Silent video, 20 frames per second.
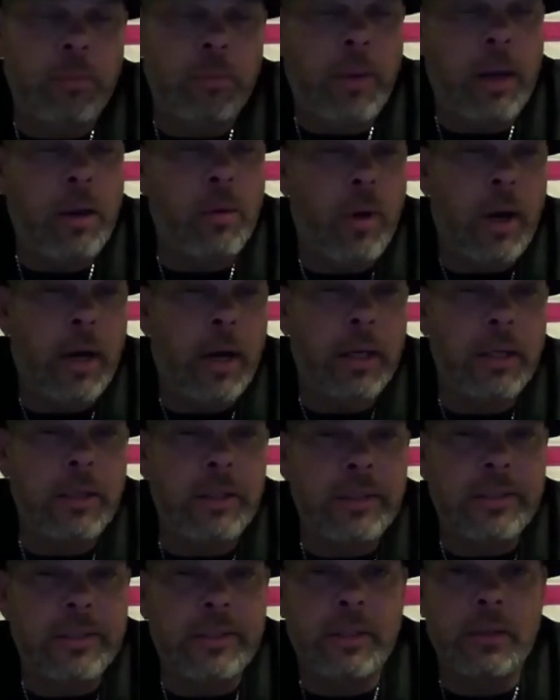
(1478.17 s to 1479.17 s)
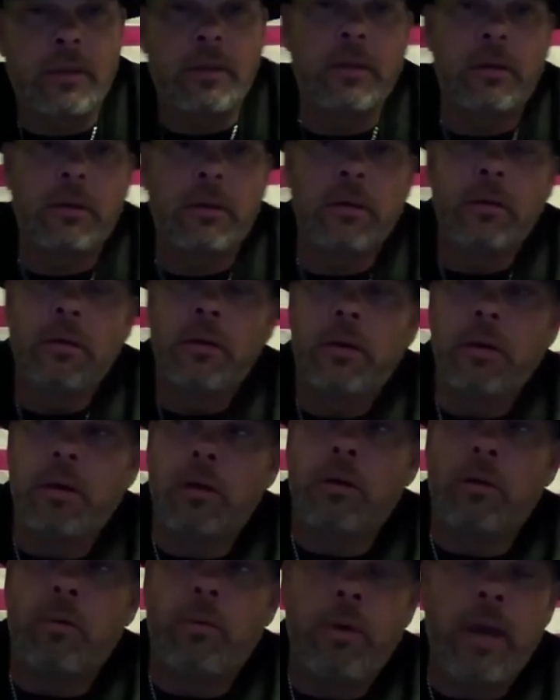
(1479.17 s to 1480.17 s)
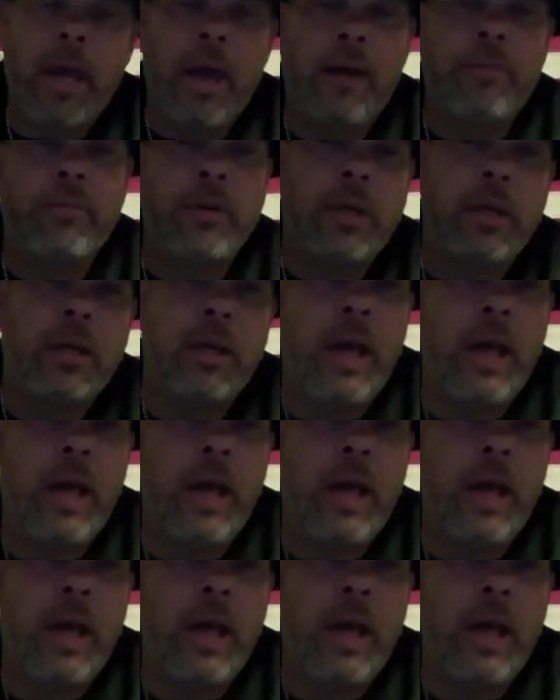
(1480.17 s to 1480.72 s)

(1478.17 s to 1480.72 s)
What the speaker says: might want to consider having it